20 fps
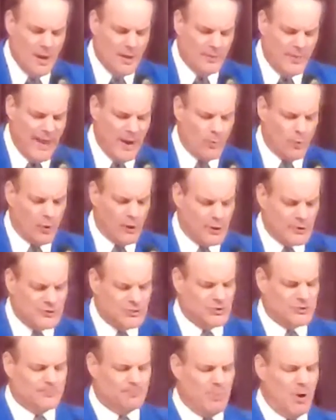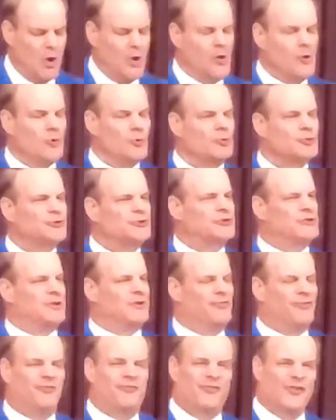They were exposed
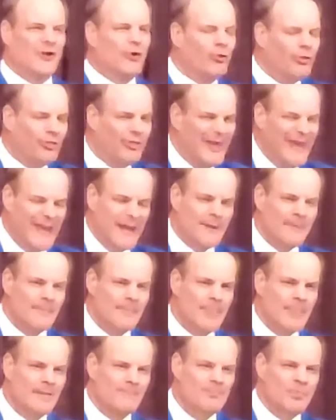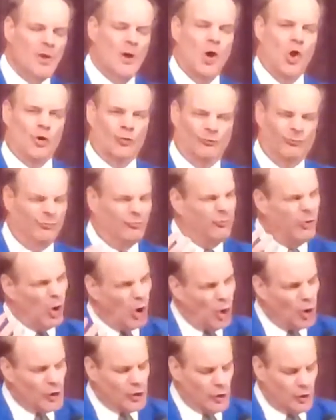to filthy,
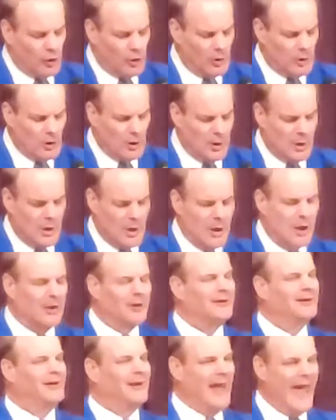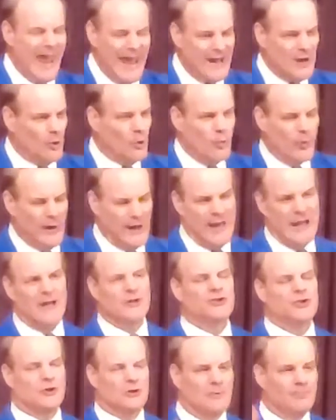vulgar
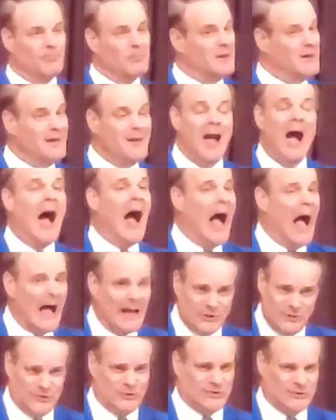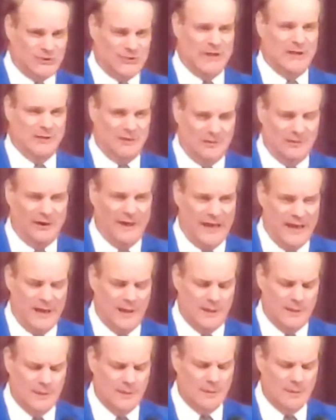language constantly.